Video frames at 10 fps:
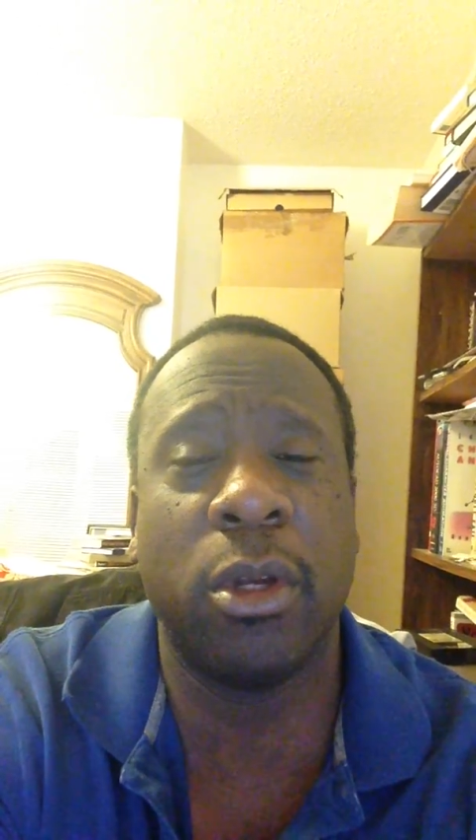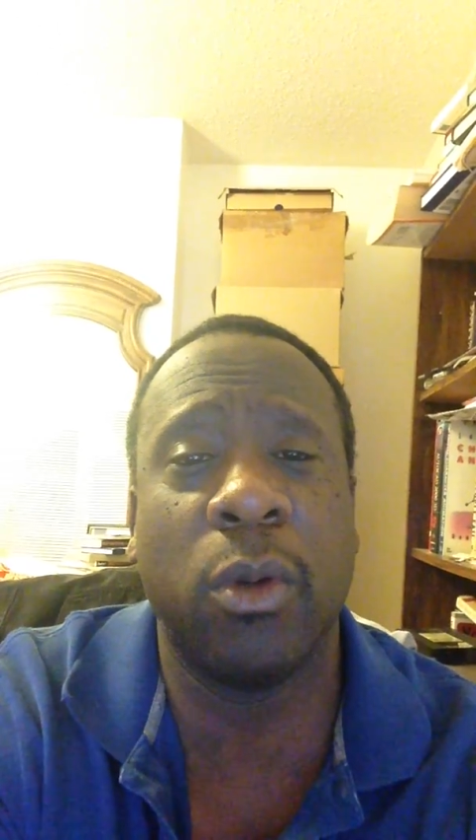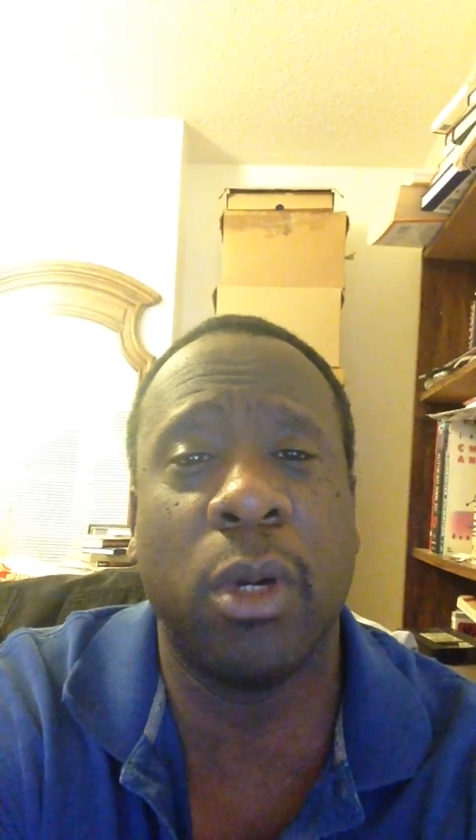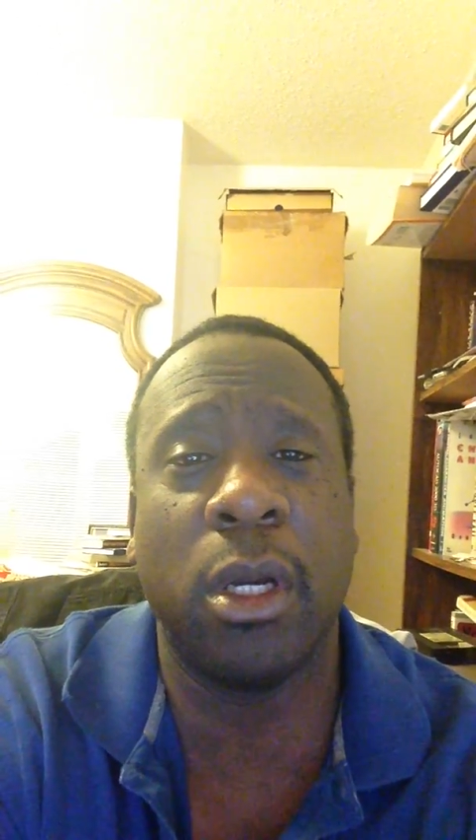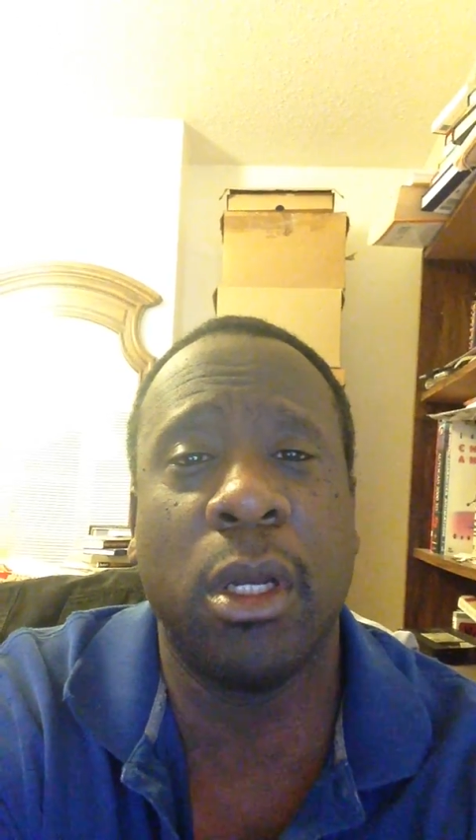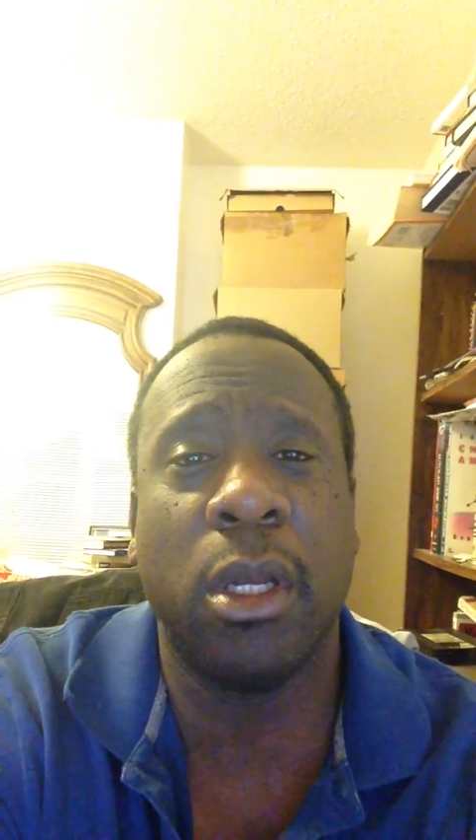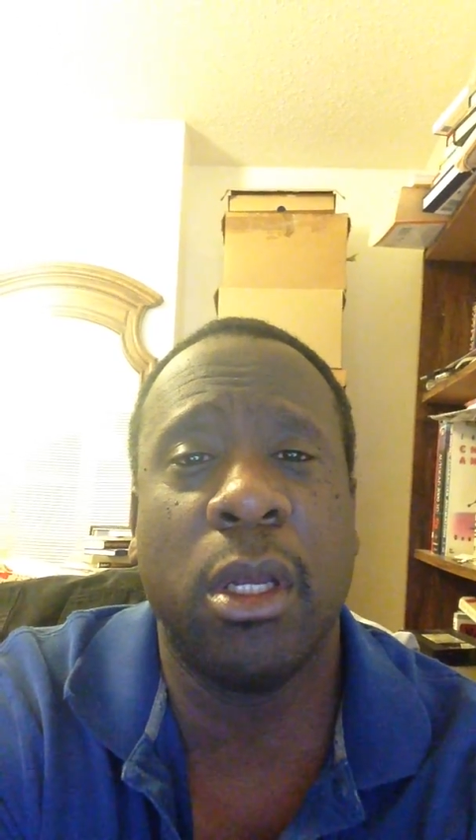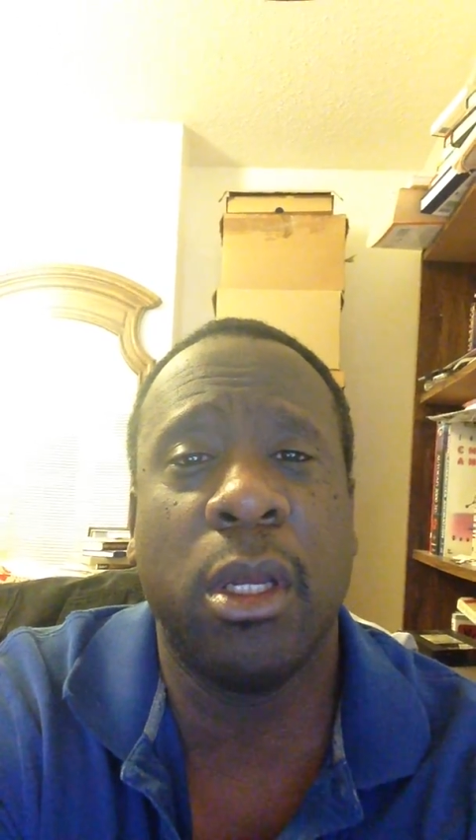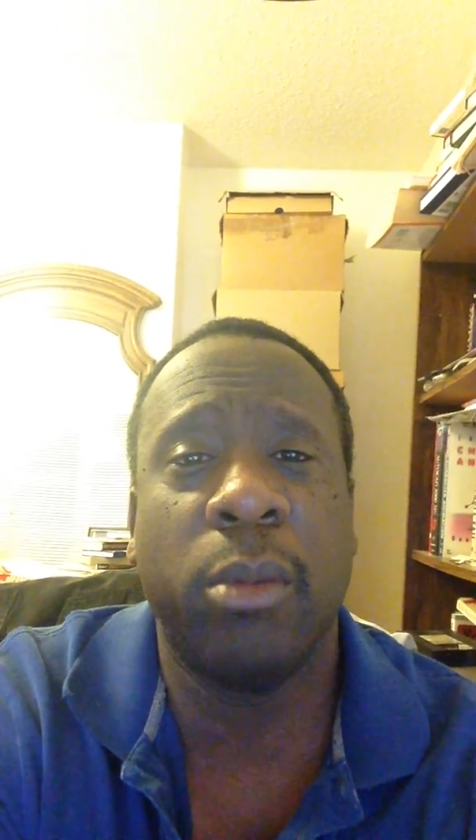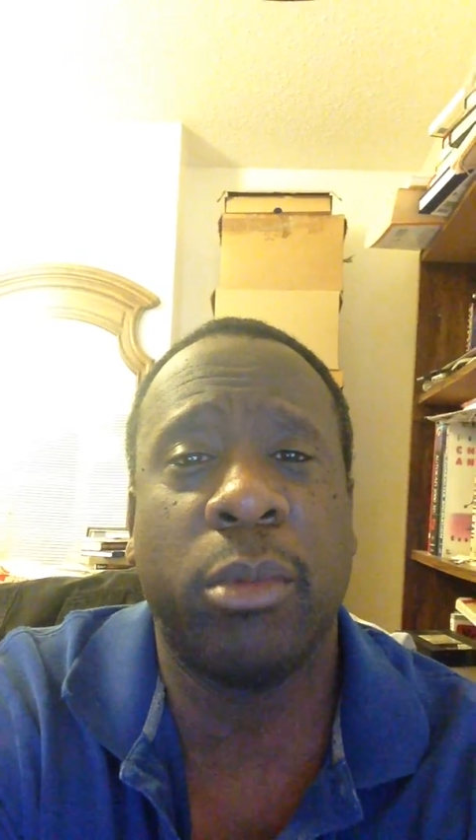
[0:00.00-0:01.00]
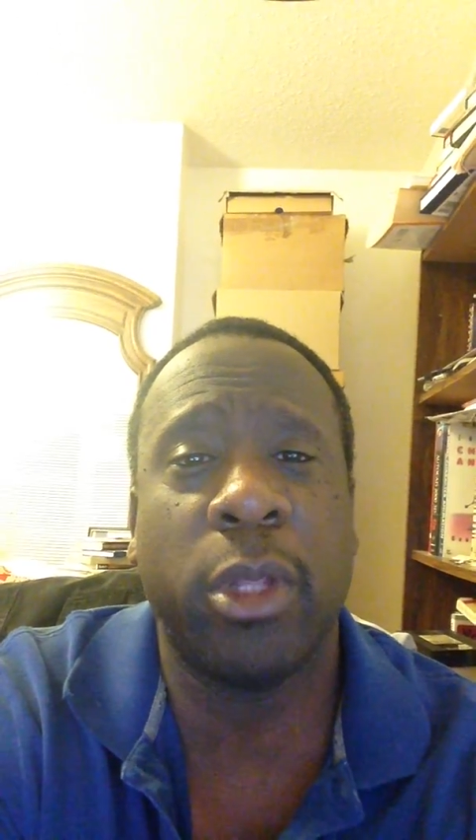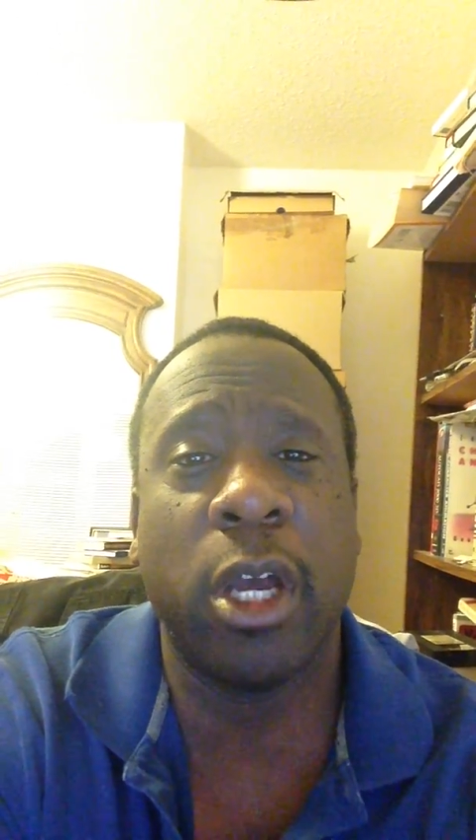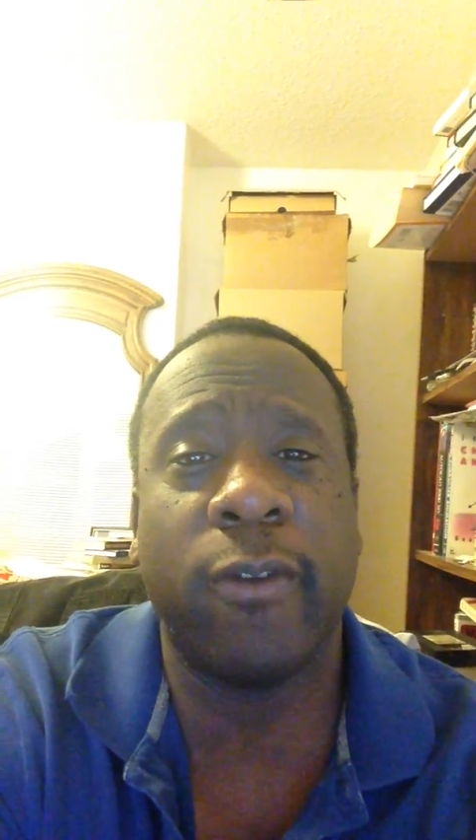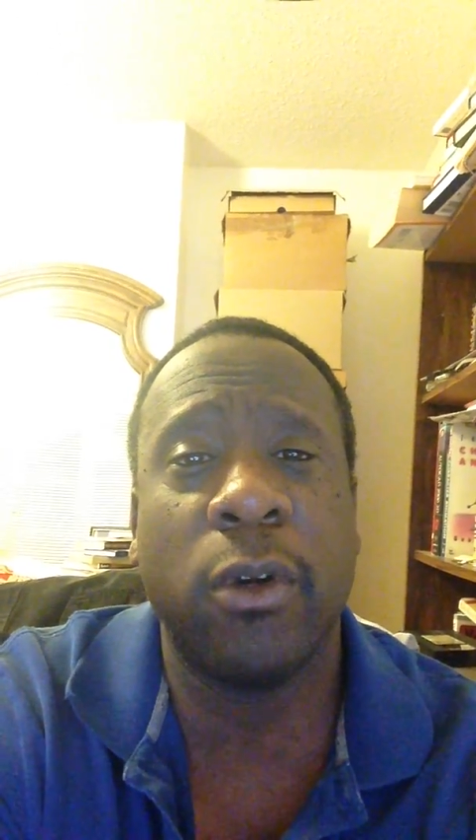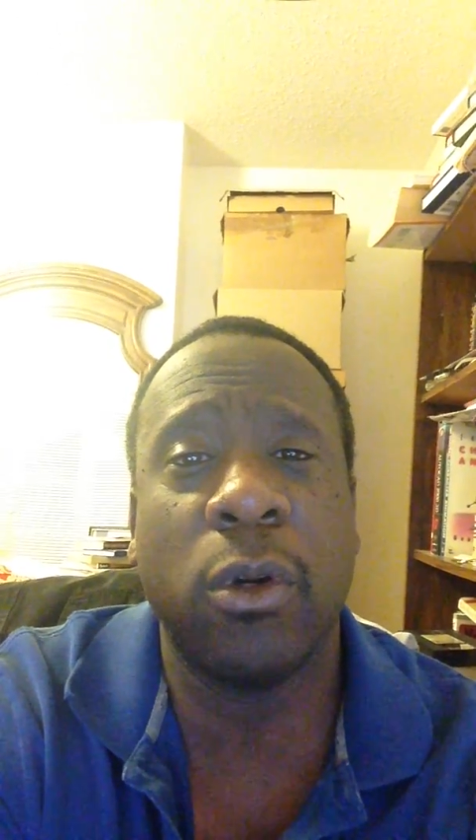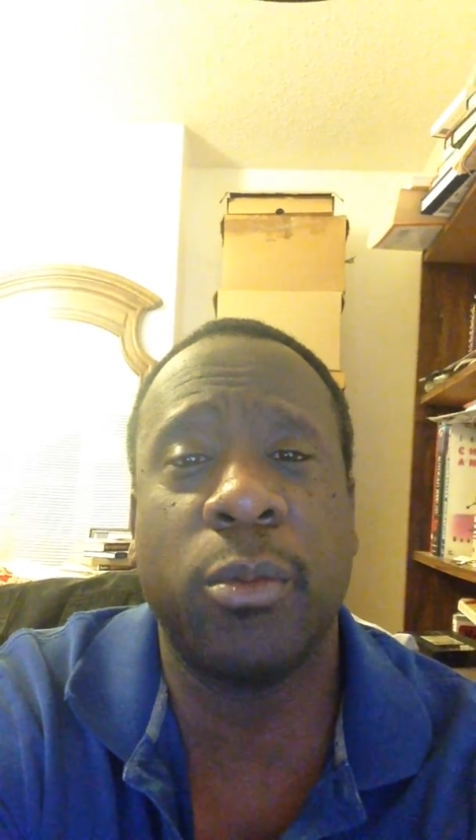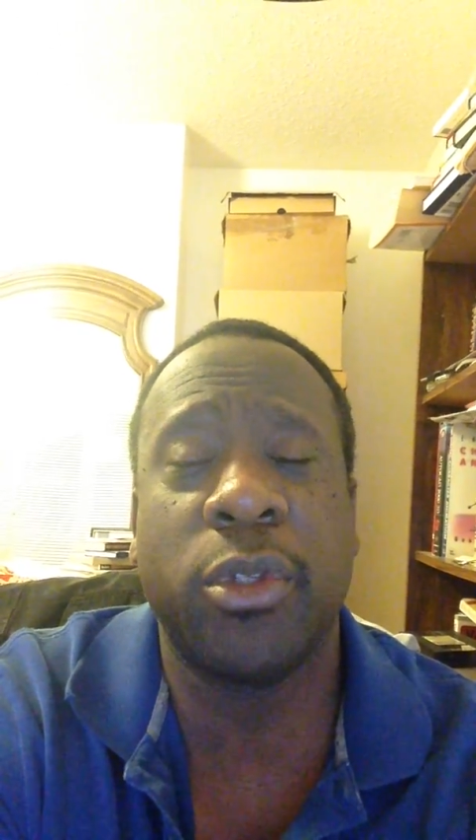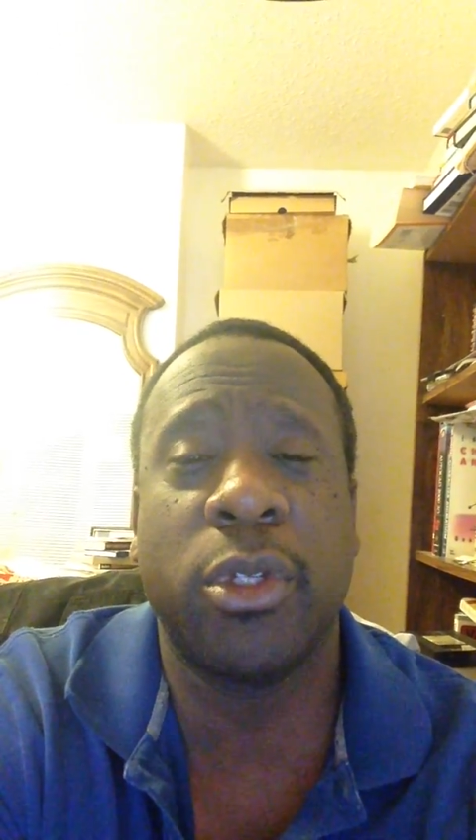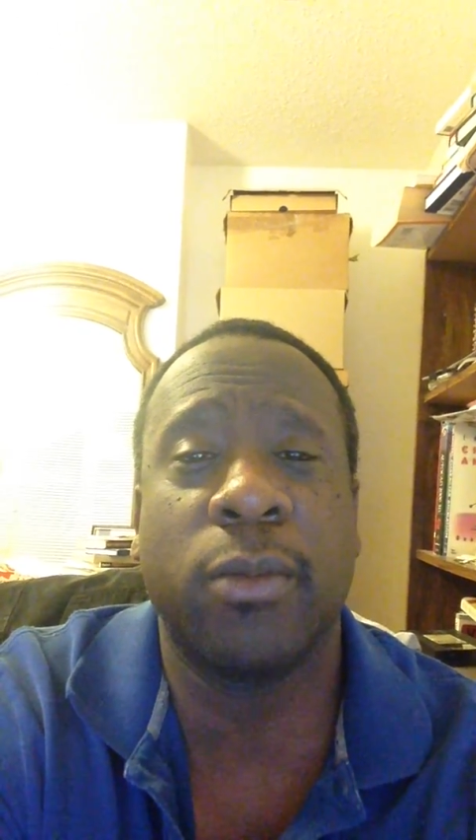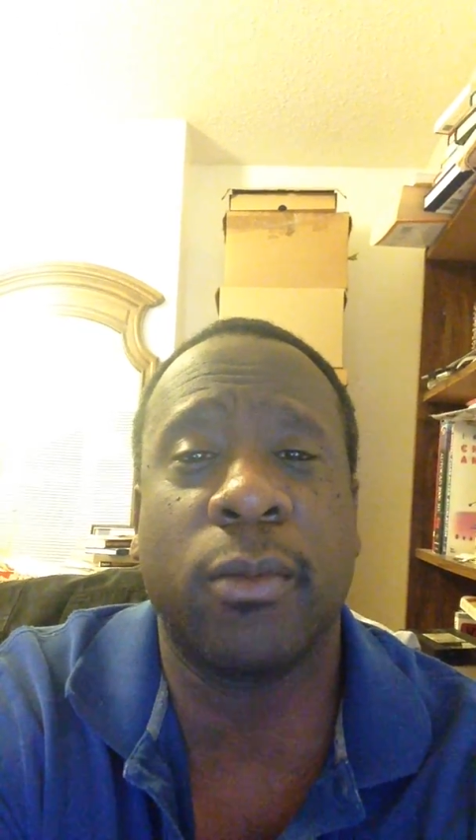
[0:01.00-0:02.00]
their playoff
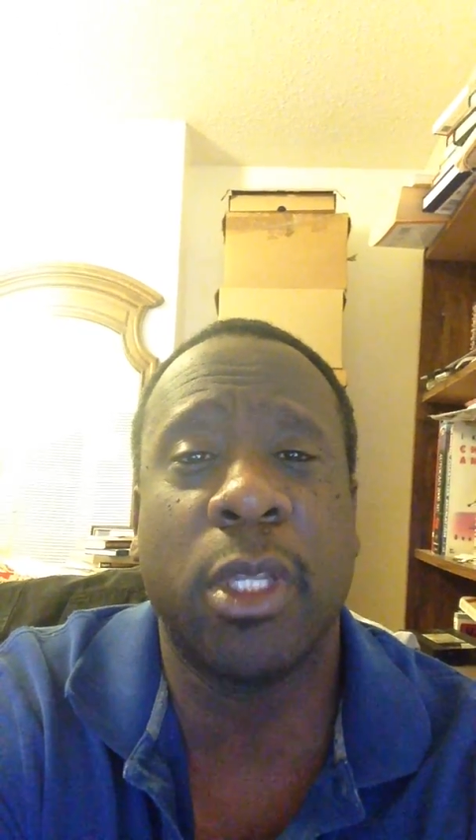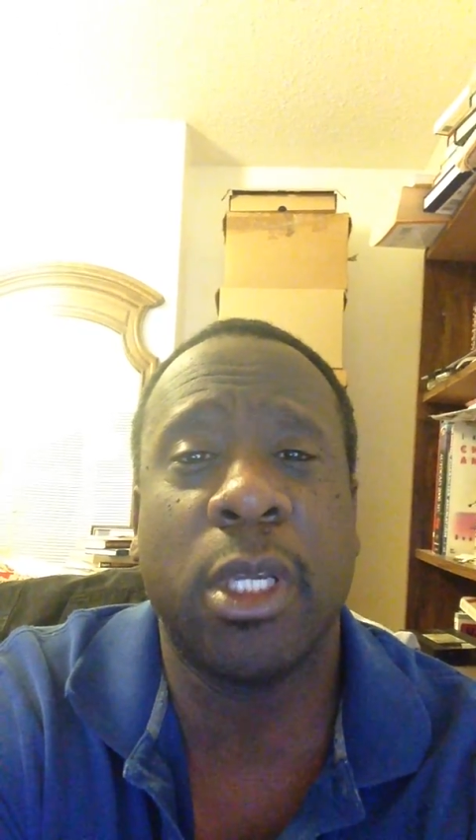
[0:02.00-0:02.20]
hopes.